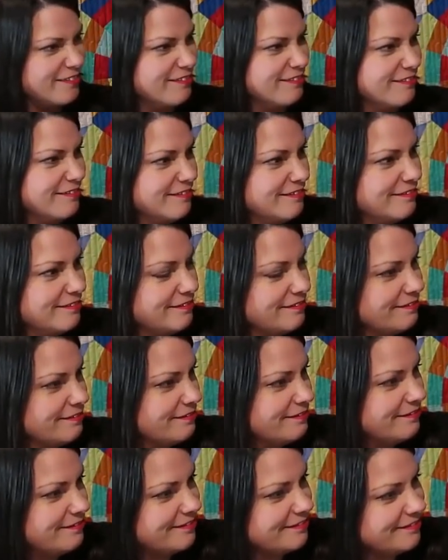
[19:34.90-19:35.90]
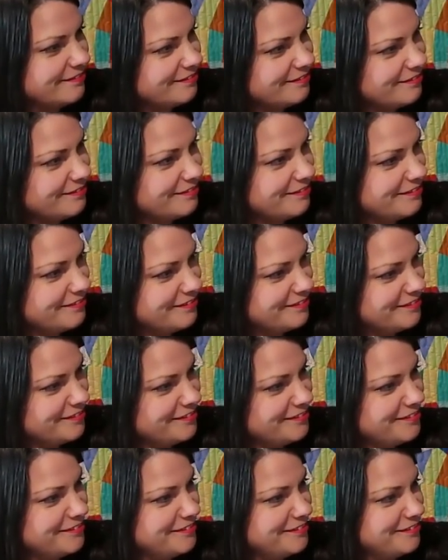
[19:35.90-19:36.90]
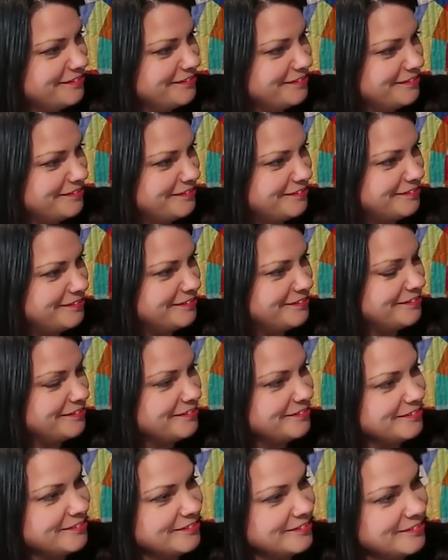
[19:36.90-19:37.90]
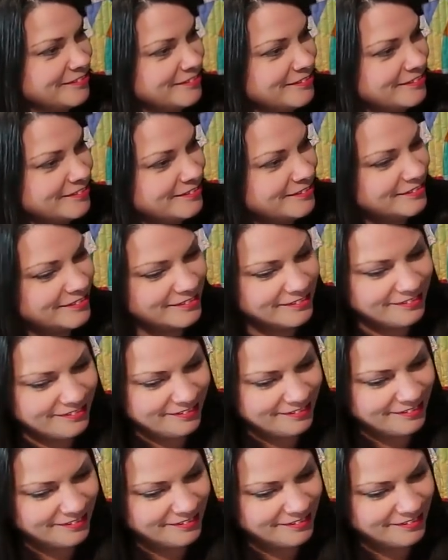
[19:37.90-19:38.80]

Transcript: (not speaking)